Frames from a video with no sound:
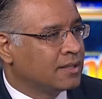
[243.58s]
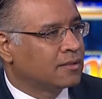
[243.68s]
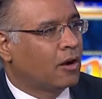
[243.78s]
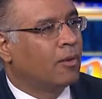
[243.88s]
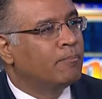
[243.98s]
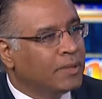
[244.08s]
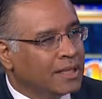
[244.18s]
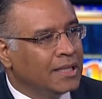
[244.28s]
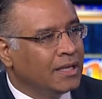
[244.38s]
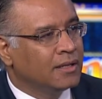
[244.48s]
is our
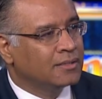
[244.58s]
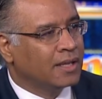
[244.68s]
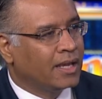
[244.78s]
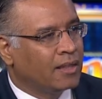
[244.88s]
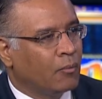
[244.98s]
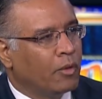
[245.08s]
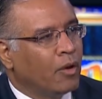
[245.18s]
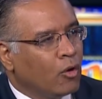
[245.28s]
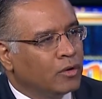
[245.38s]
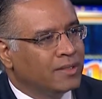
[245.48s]
ability to say that
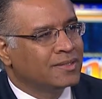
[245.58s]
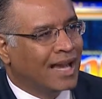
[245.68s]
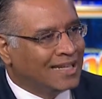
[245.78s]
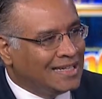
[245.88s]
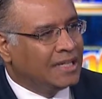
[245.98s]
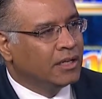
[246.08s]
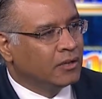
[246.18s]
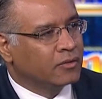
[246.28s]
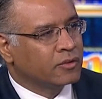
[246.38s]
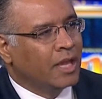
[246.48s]
we hold these
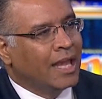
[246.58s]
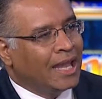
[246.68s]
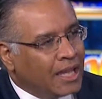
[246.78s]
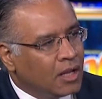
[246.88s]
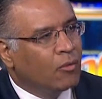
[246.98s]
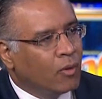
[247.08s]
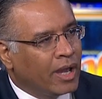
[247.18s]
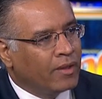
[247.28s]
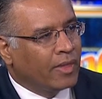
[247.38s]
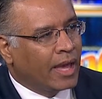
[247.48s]
ideals in a
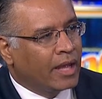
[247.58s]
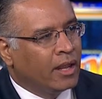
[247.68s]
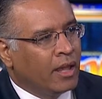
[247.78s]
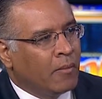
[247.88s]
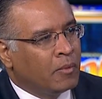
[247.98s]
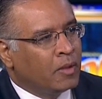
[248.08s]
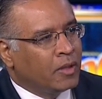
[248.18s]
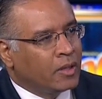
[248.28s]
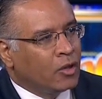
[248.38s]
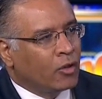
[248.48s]
way that,
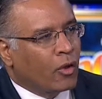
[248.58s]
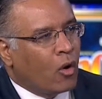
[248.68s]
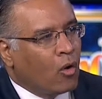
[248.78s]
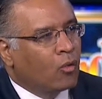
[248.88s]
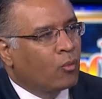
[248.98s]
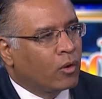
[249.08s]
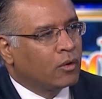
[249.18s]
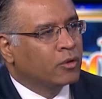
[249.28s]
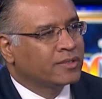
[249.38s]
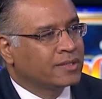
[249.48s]
you know, the whole
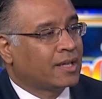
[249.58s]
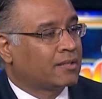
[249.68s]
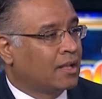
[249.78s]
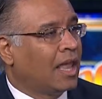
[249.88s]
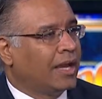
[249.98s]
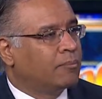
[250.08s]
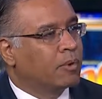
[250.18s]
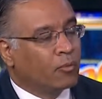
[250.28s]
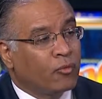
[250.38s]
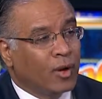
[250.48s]
world looks at us as a light.
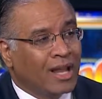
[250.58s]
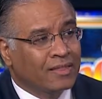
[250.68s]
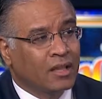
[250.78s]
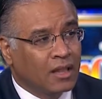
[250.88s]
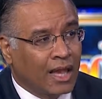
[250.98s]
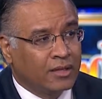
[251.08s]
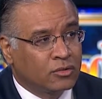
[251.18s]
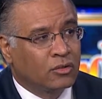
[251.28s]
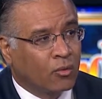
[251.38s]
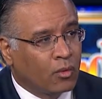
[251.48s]
But if we're not the light
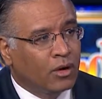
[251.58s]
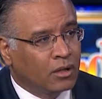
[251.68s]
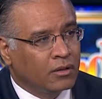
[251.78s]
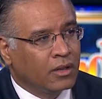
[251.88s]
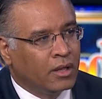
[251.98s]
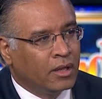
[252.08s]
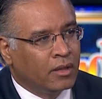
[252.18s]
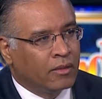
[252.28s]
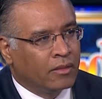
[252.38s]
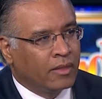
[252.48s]
to the world,
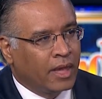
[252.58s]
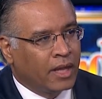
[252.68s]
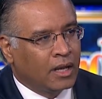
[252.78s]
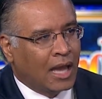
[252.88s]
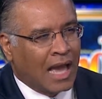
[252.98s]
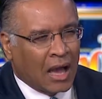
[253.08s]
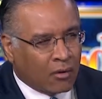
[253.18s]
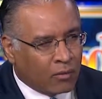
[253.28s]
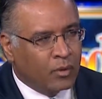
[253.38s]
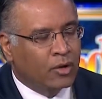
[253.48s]
then how
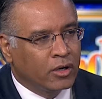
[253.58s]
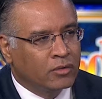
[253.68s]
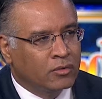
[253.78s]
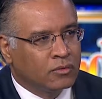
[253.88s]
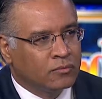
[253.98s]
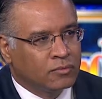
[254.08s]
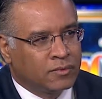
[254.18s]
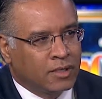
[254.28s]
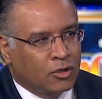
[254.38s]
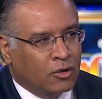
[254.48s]
are we going to
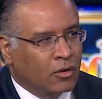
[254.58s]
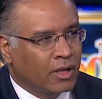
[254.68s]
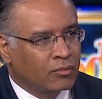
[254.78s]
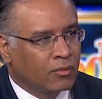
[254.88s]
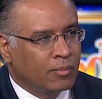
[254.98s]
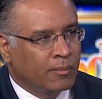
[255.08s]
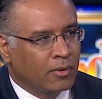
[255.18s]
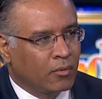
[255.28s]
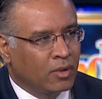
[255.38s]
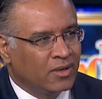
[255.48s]
secure us when
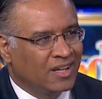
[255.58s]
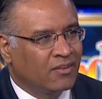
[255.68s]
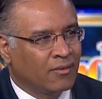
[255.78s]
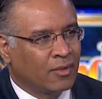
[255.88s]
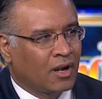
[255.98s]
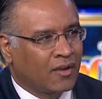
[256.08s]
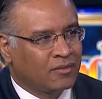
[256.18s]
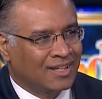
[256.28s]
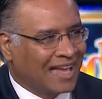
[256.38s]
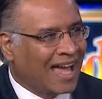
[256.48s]
people are willing to give up their lives
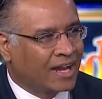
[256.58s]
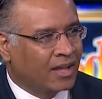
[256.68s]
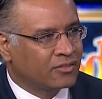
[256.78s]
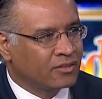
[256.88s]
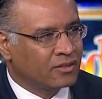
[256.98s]
to attack us?